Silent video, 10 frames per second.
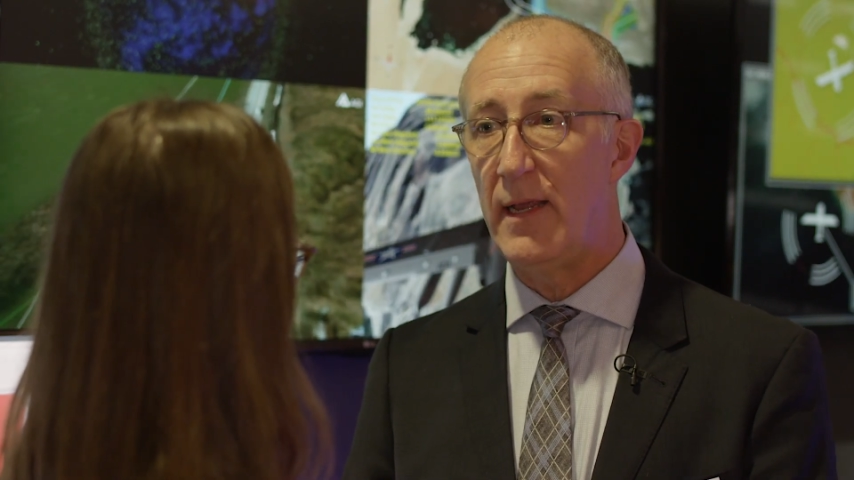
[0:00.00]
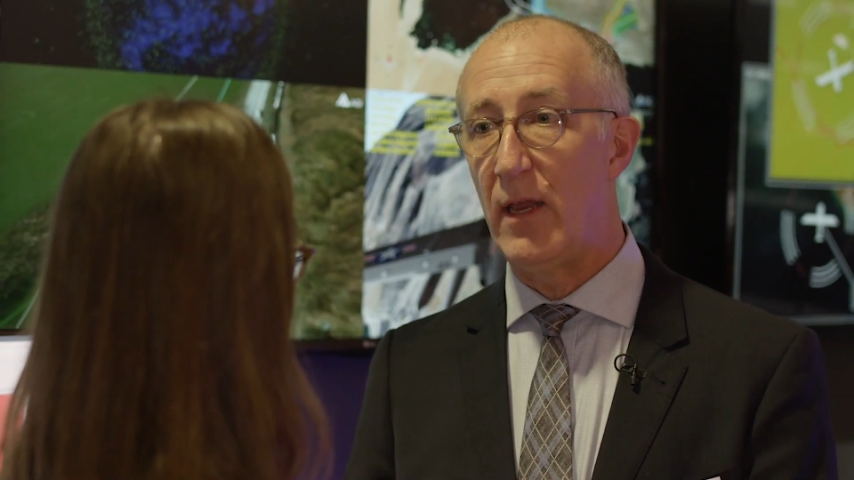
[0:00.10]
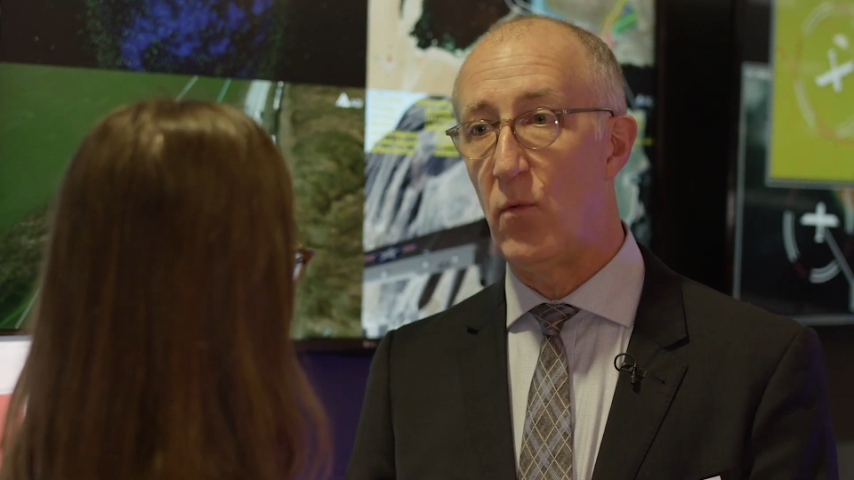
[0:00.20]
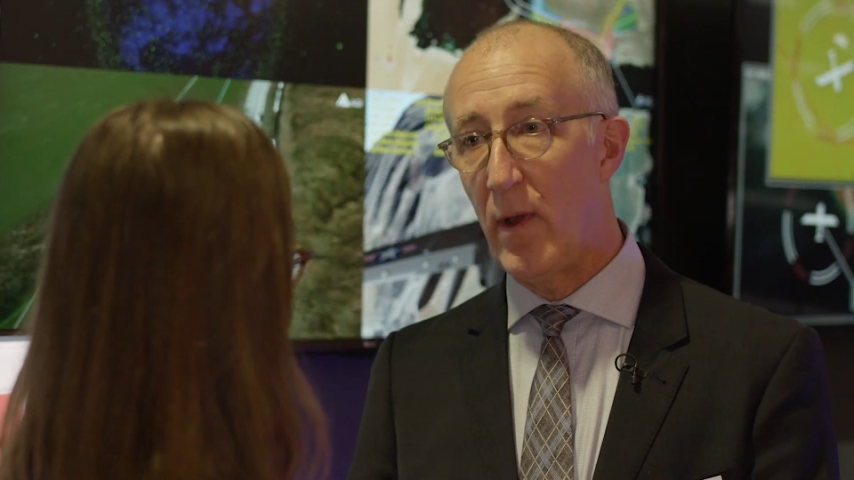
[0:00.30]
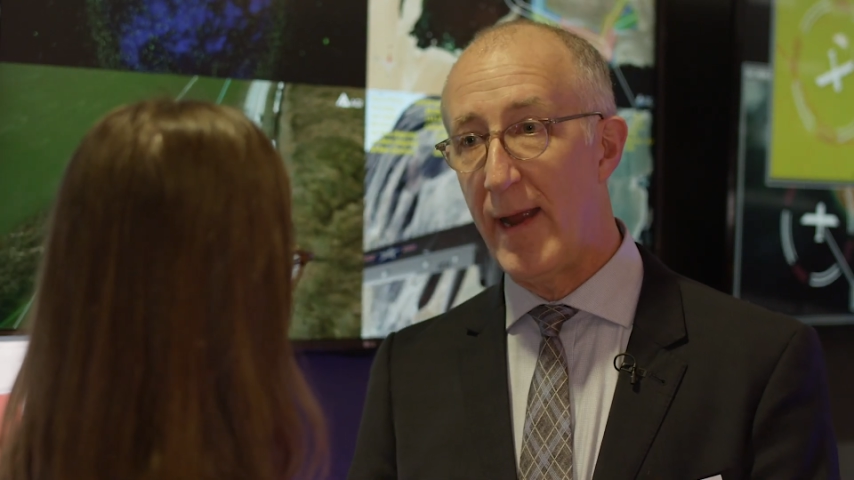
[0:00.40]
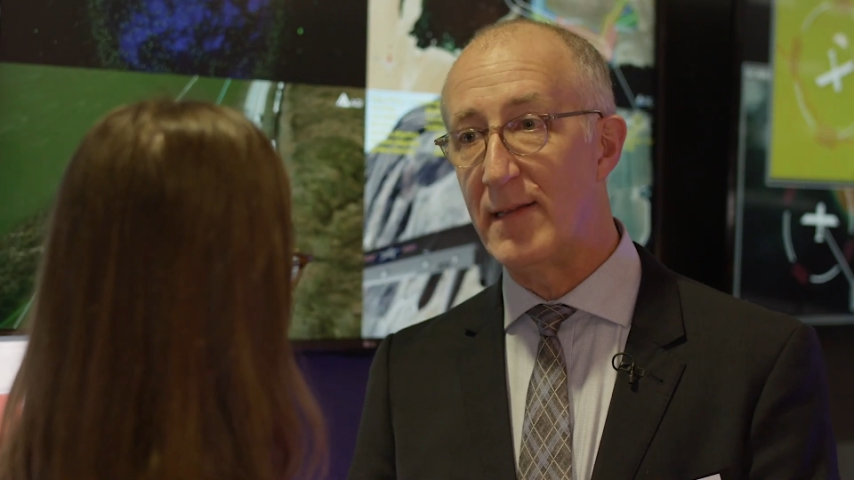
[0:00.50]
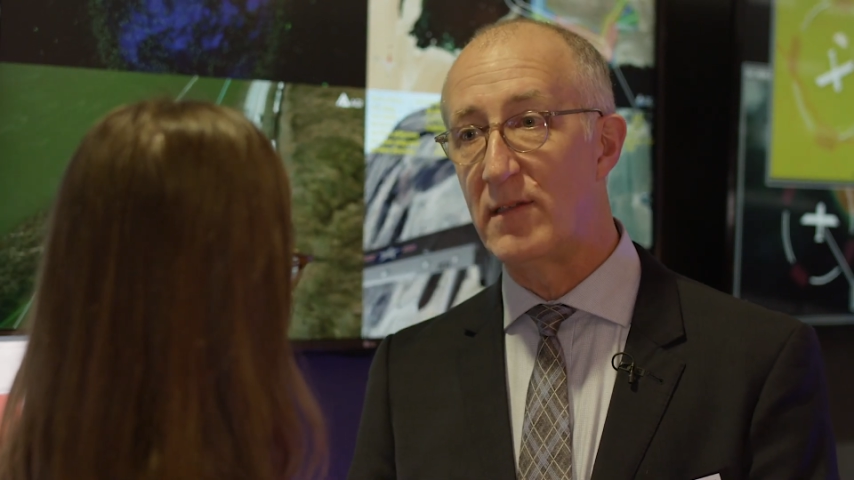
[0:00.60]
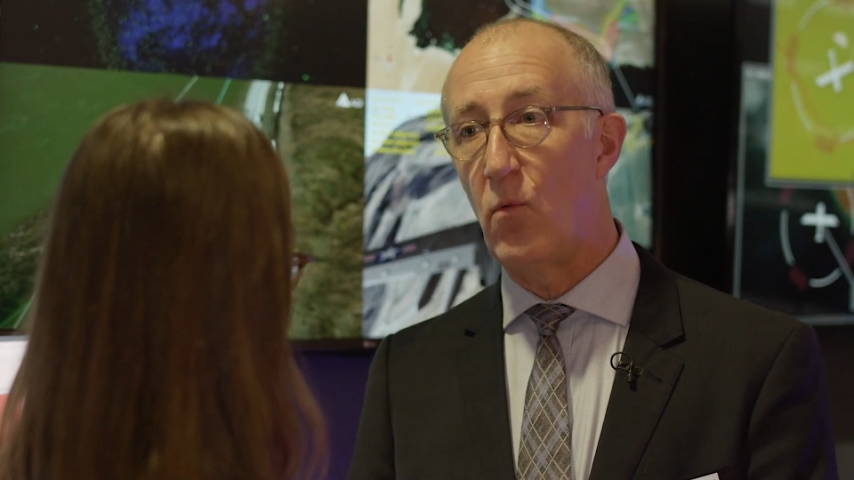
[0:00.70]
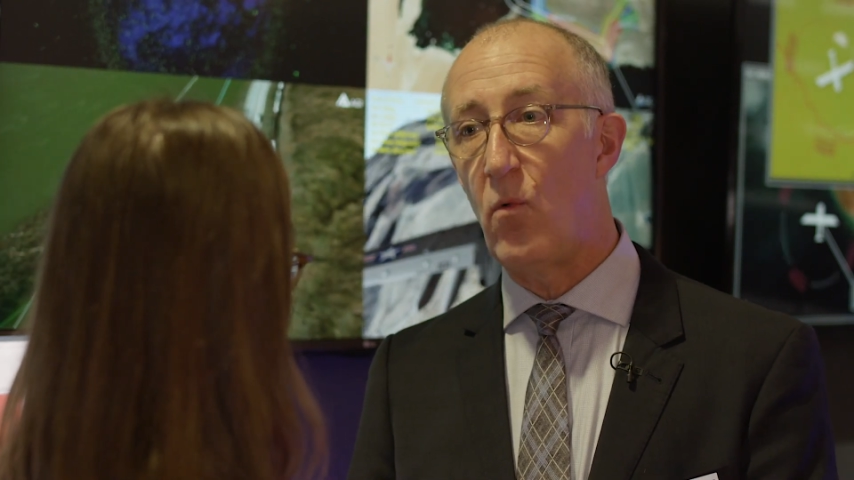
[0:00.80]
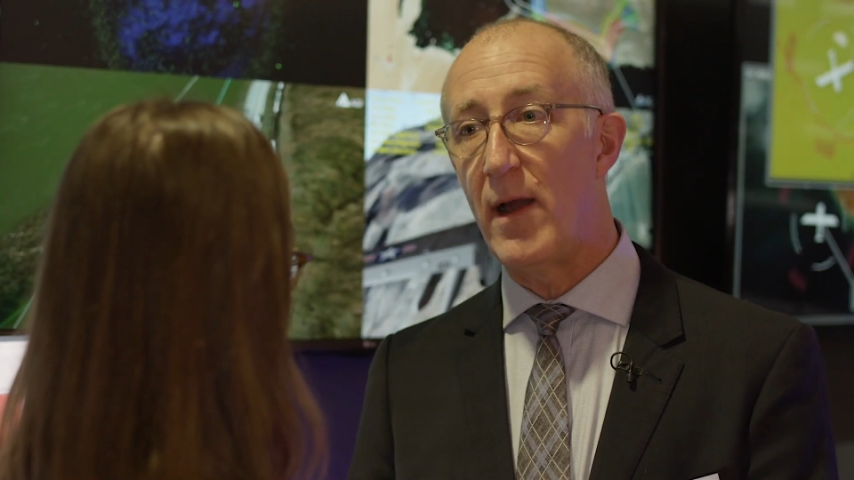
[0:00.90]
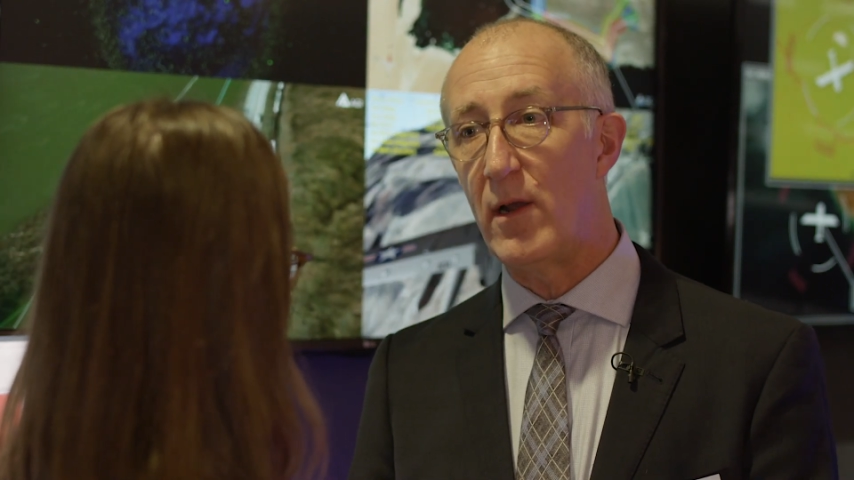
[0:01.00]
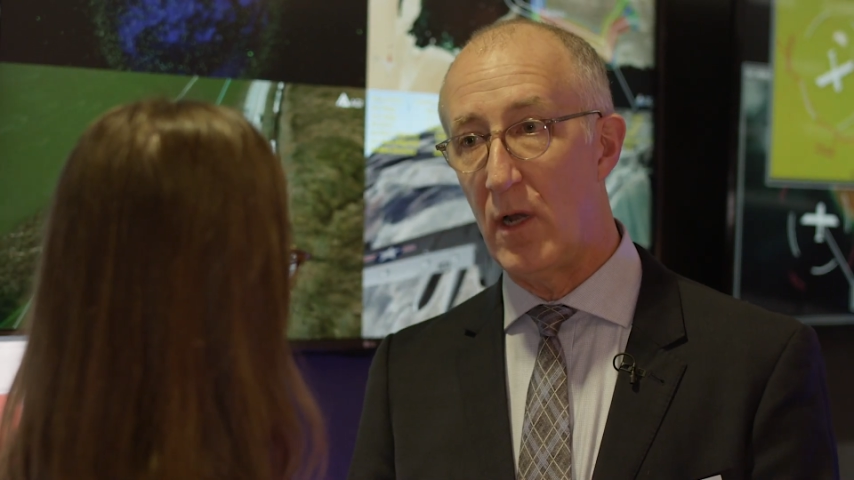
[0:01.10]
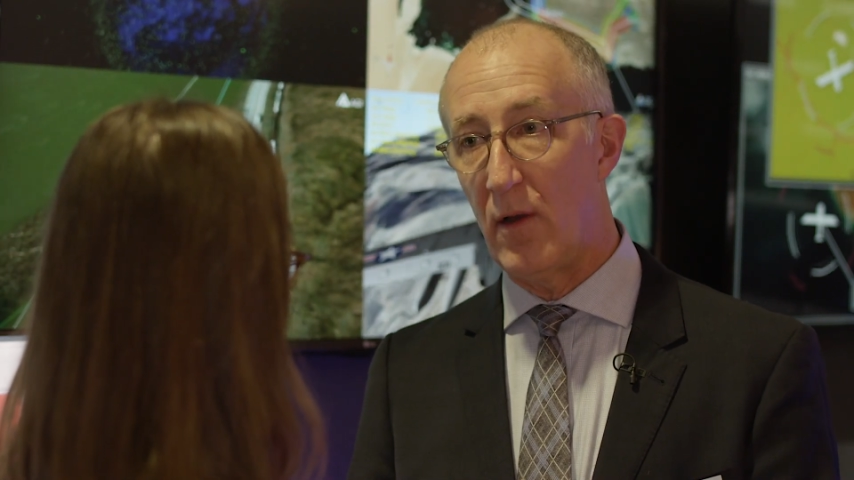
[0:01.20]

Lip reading: and WANs, the wider